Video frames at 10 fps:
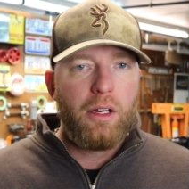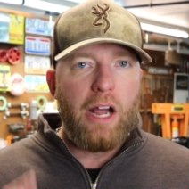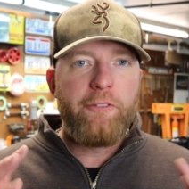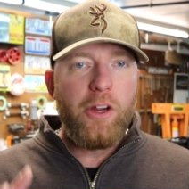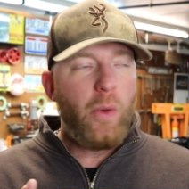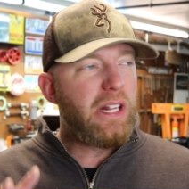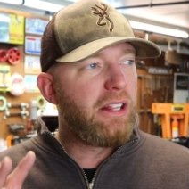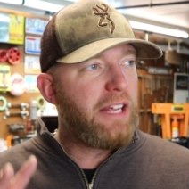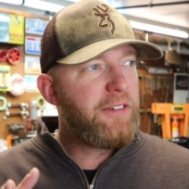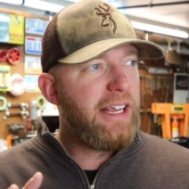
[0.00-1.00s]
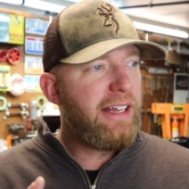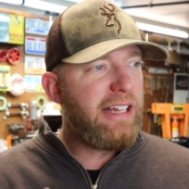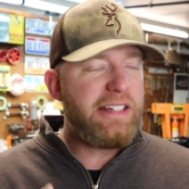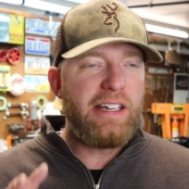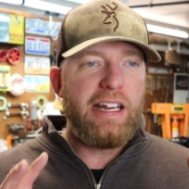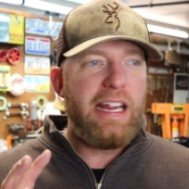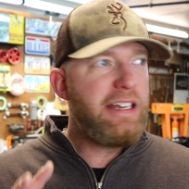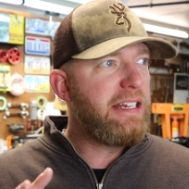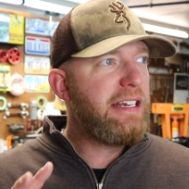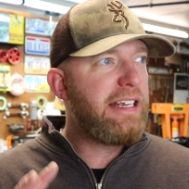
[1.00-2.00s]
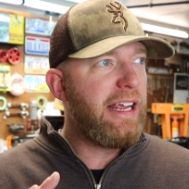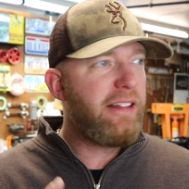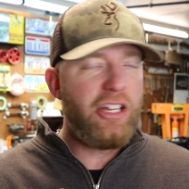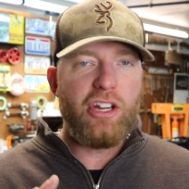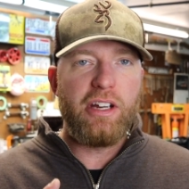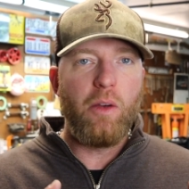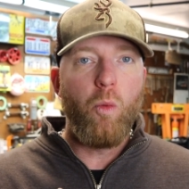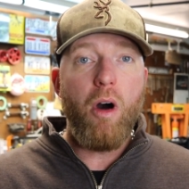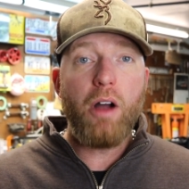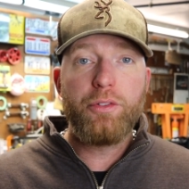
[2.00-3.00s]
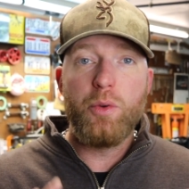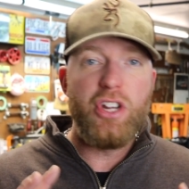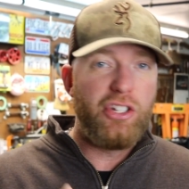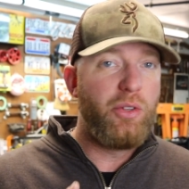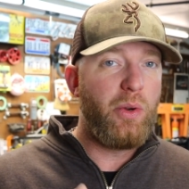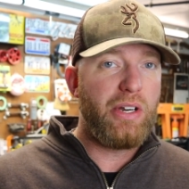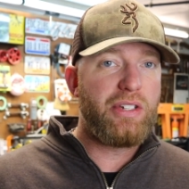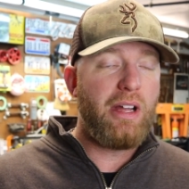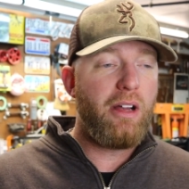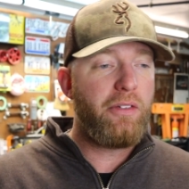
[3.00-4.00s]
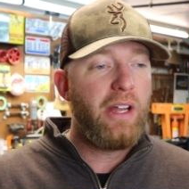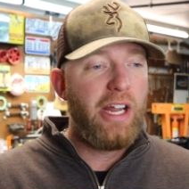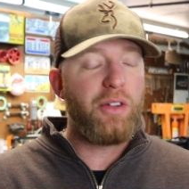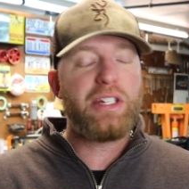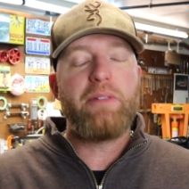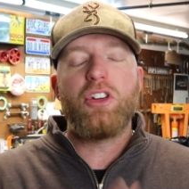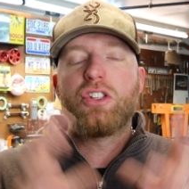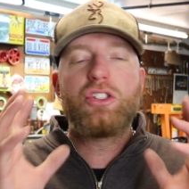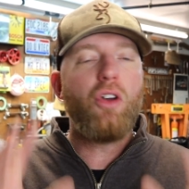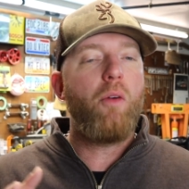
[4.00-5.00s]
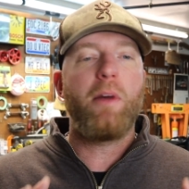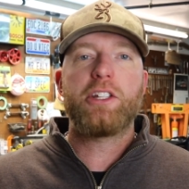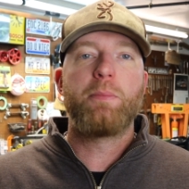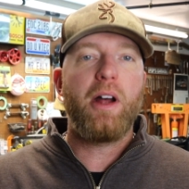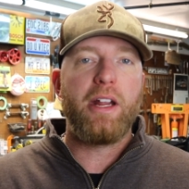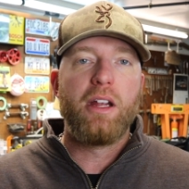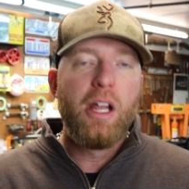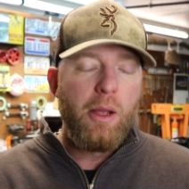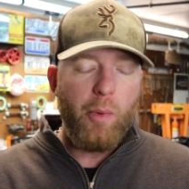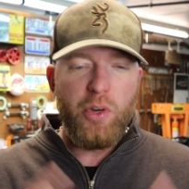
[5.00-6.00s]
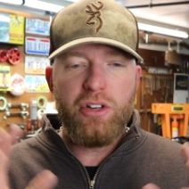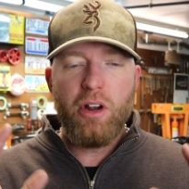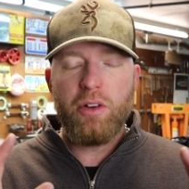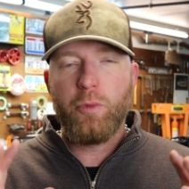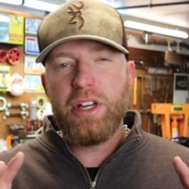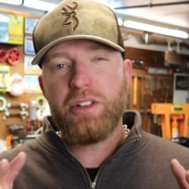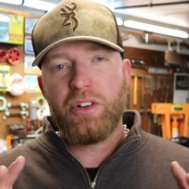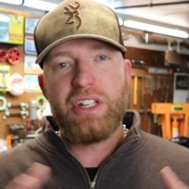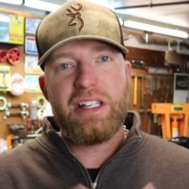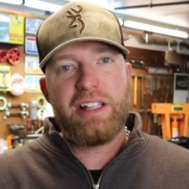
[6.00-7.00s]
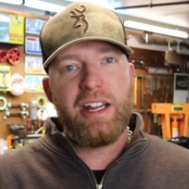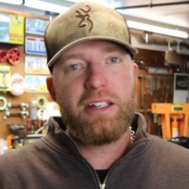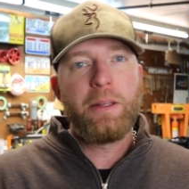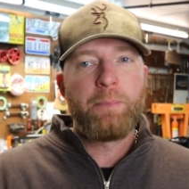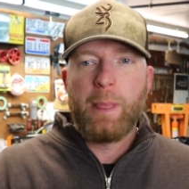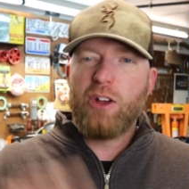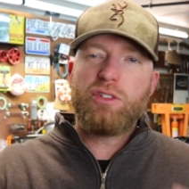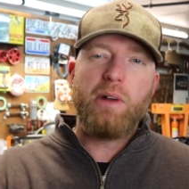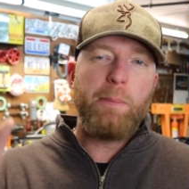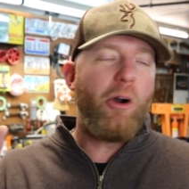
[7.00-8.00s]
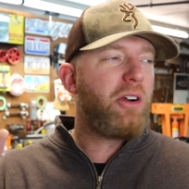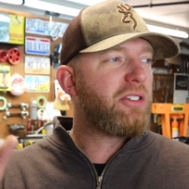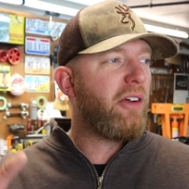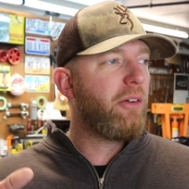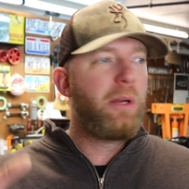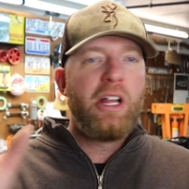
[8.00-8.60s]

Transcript: I feel with a lift kit, it's an easy kit that you can get walked through and you can do it yourself. It'll save you so much money. But when you go to research these things, there's so many parts of them,